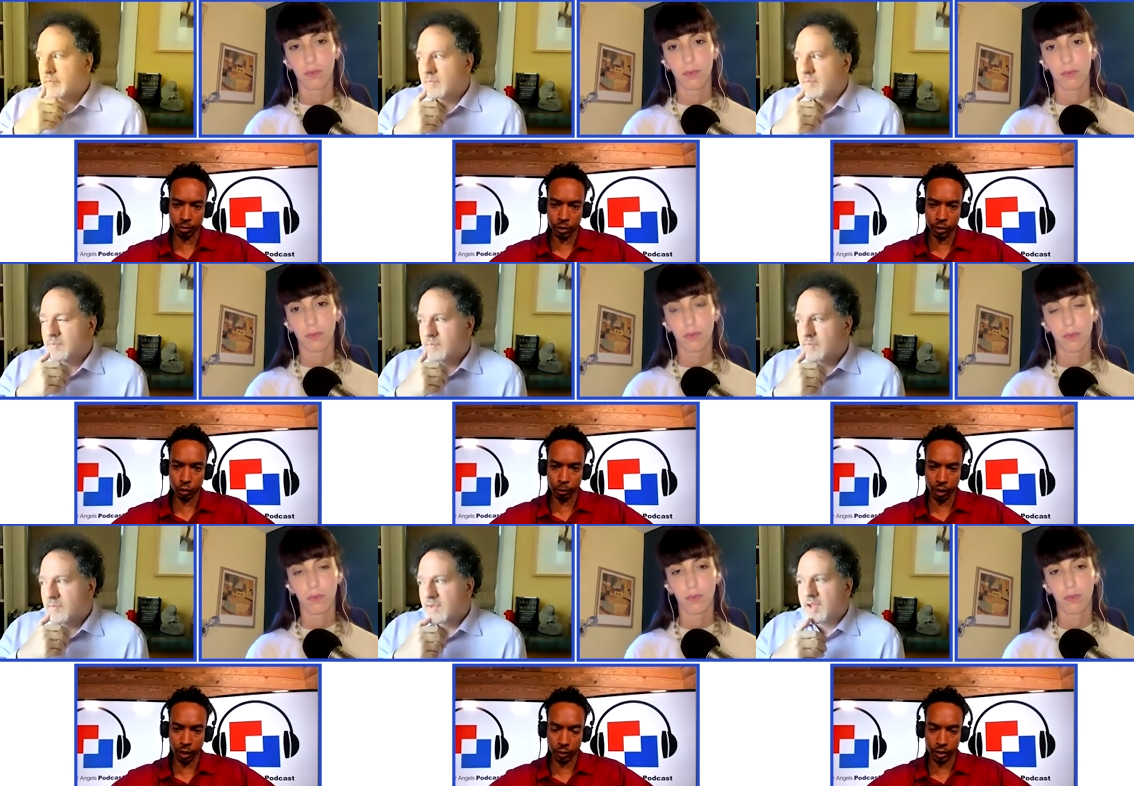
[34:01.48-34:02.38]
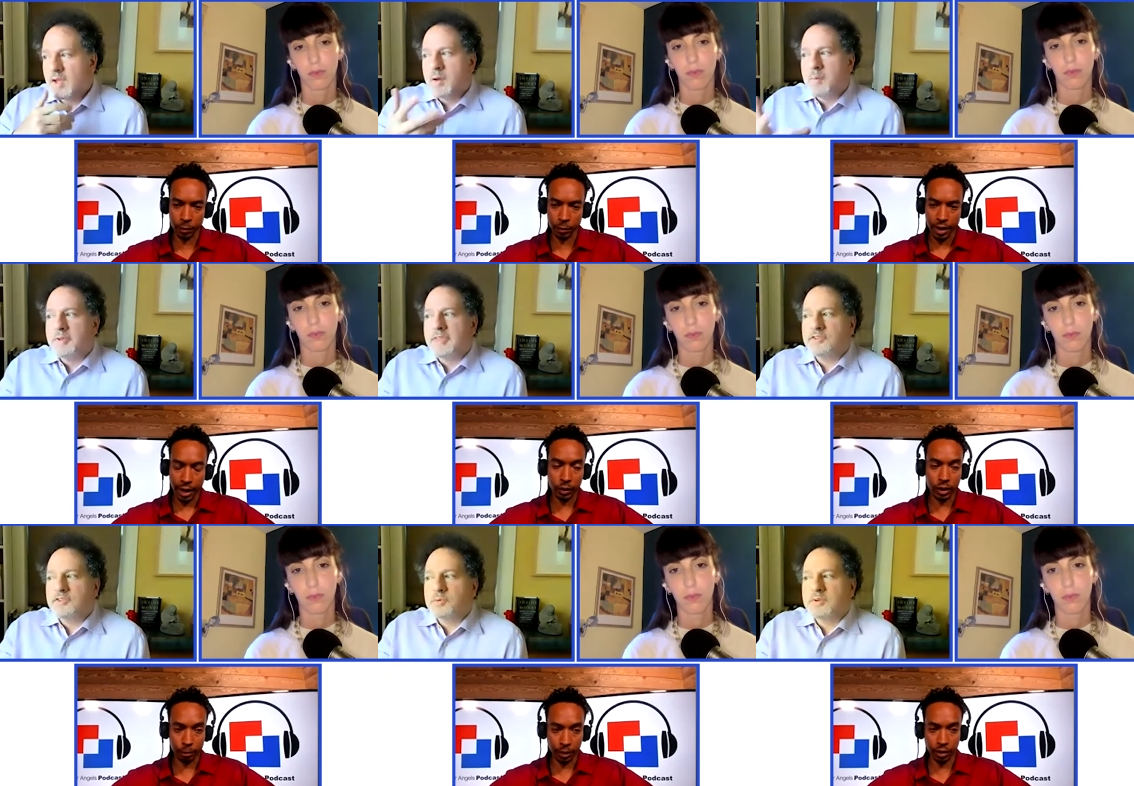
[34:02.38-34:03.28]
Speaker 1: mutual progress and
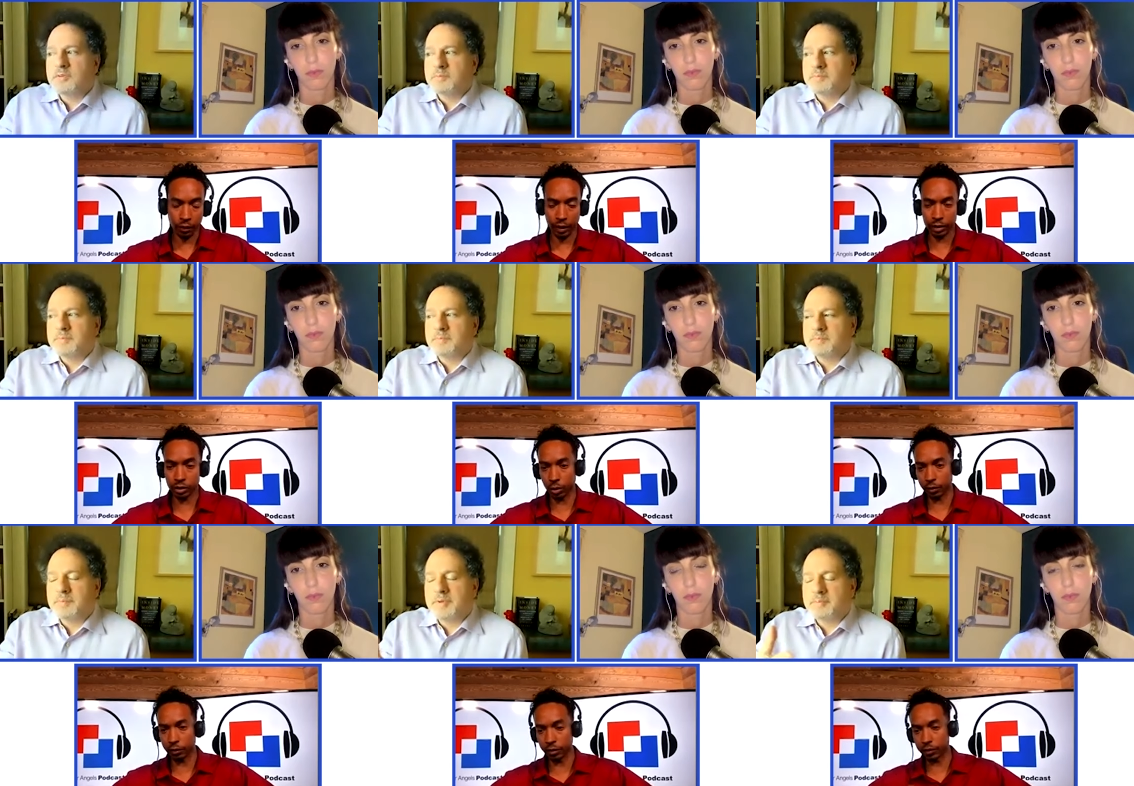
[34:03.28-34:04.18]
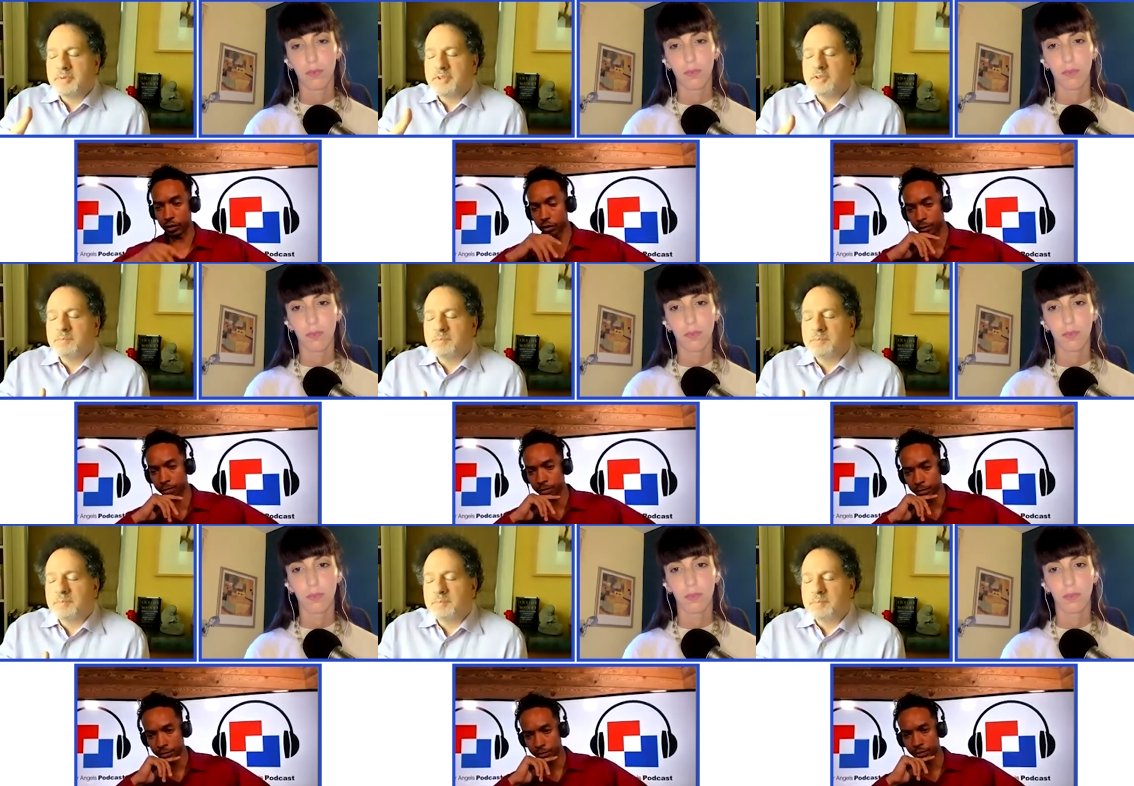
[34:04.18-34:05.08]
that's we can on that story for the future
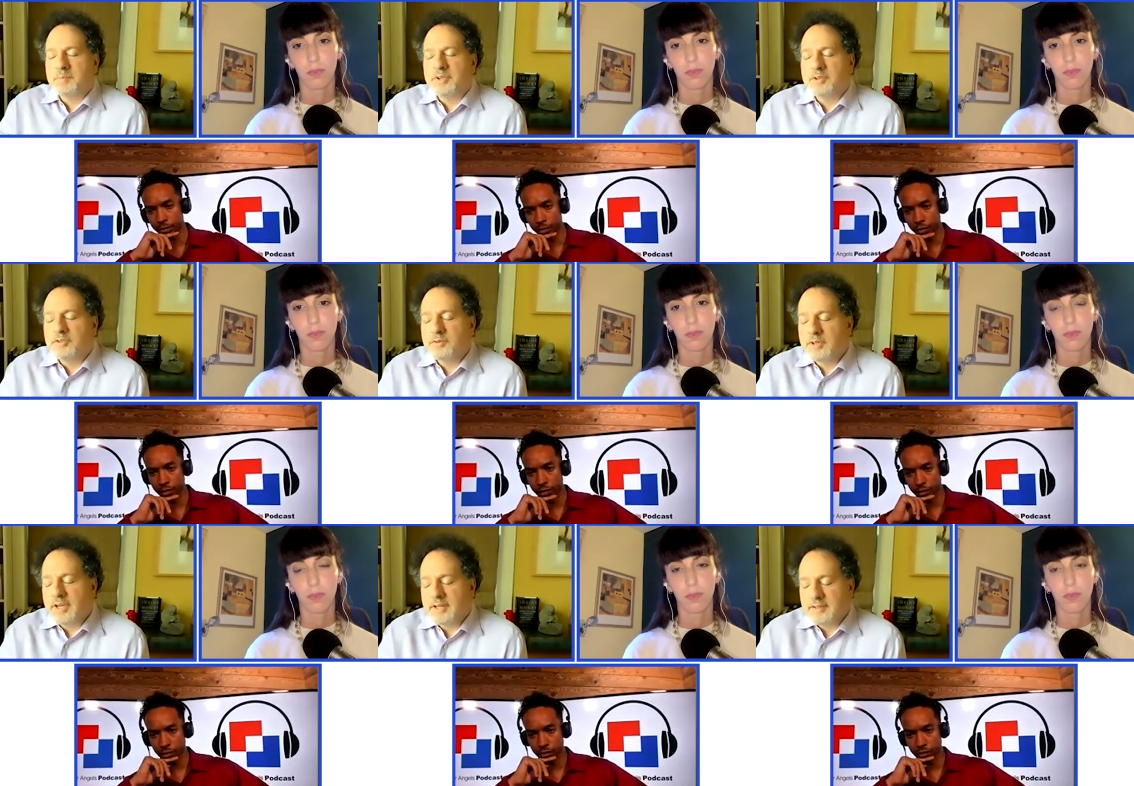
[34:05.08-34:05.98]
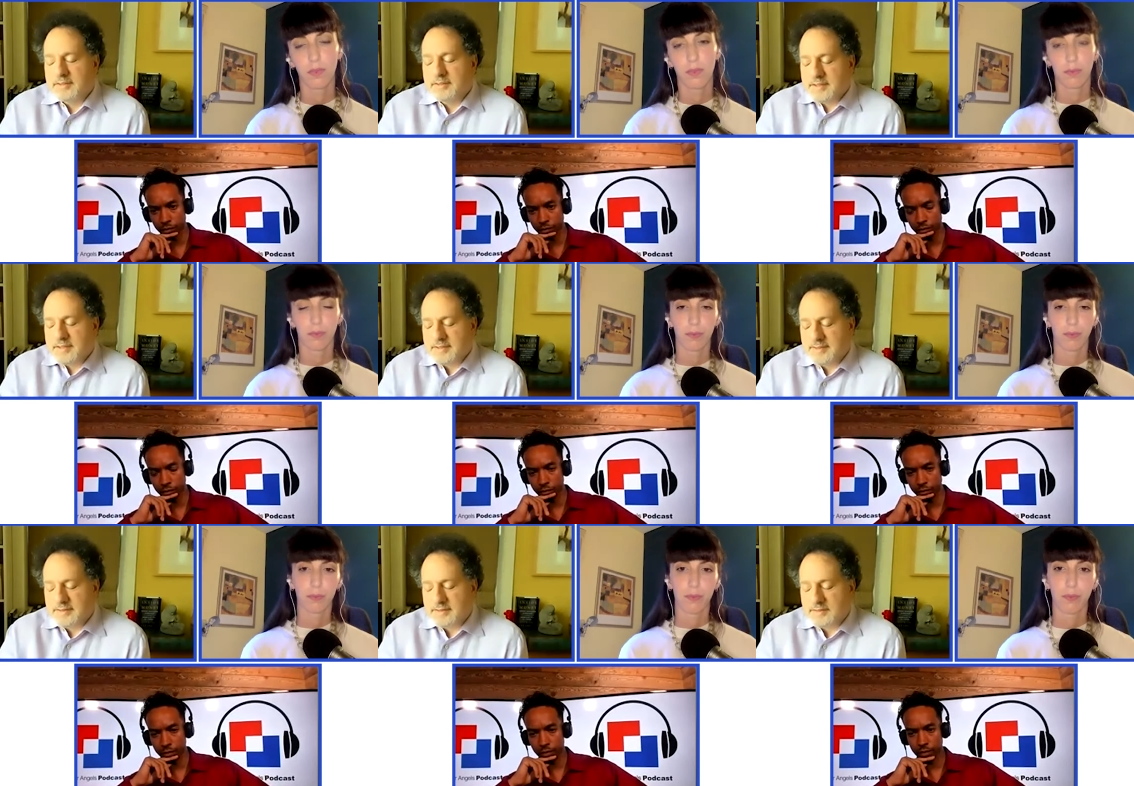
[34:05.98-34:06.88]
Speaker 2: but you do get into
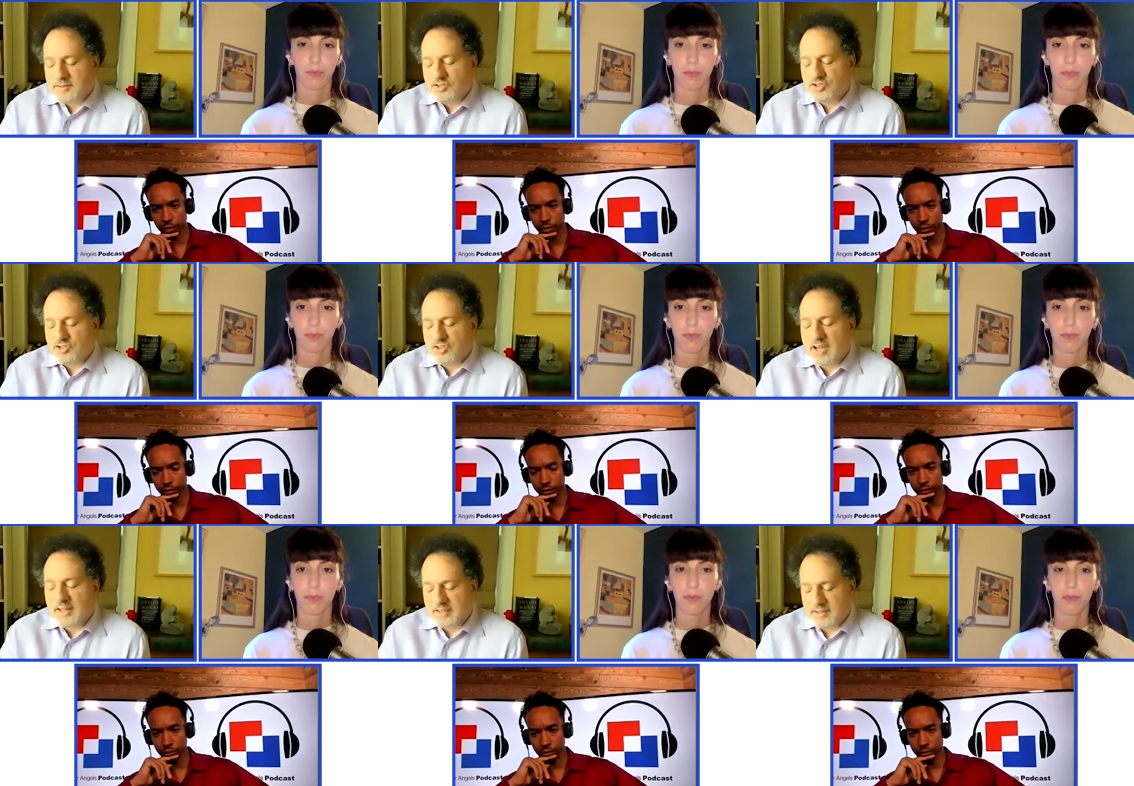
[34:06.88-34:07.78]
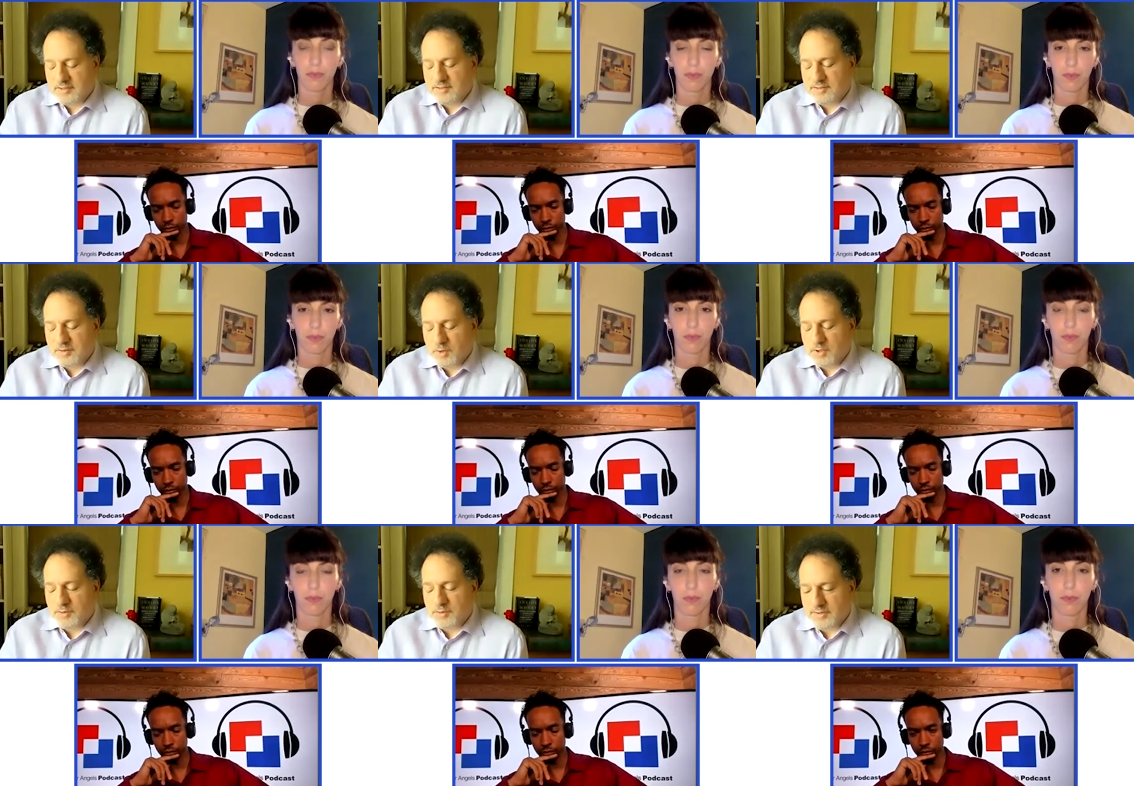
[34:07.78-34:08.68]
this challenge in what
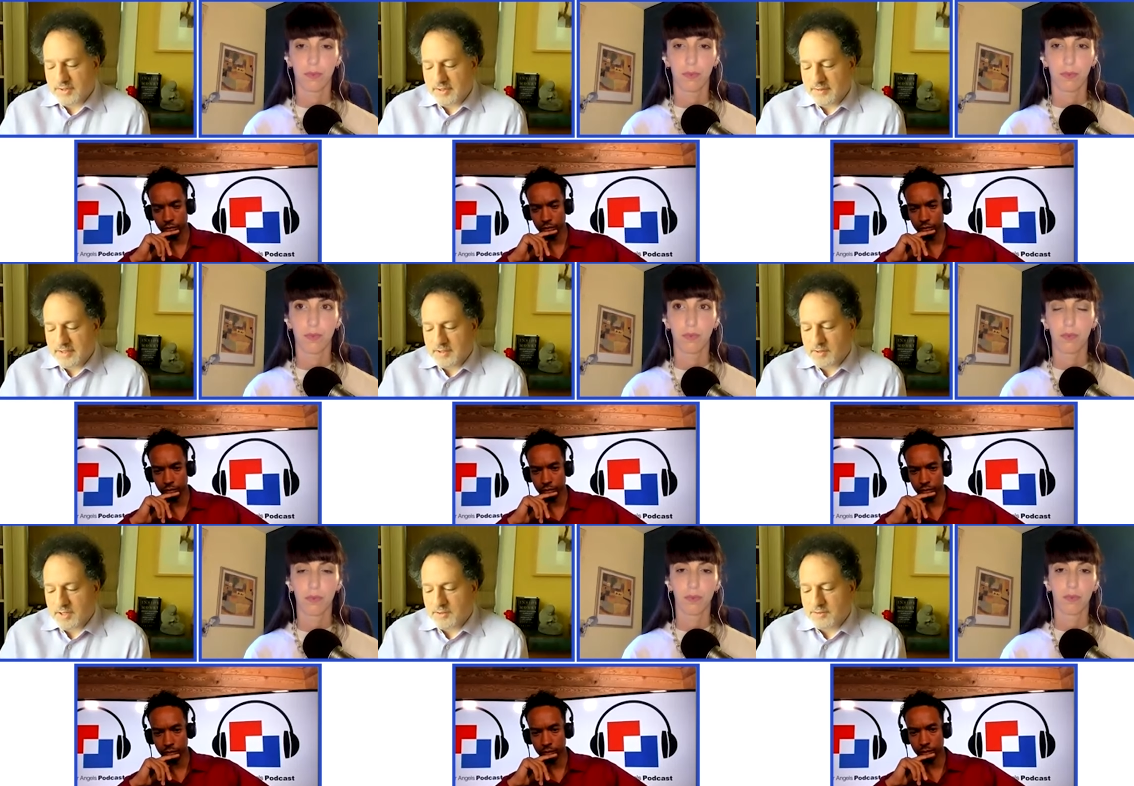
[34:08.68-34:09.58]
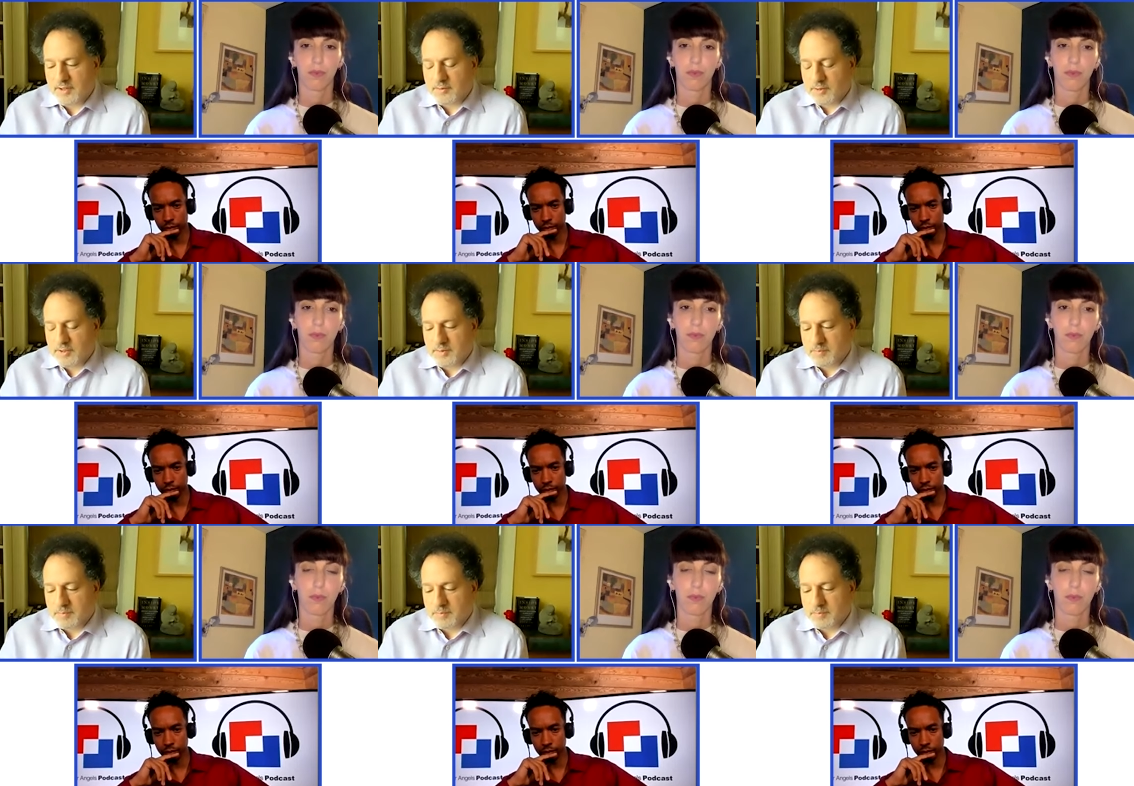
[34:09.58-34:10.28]
you've articulated right you said it really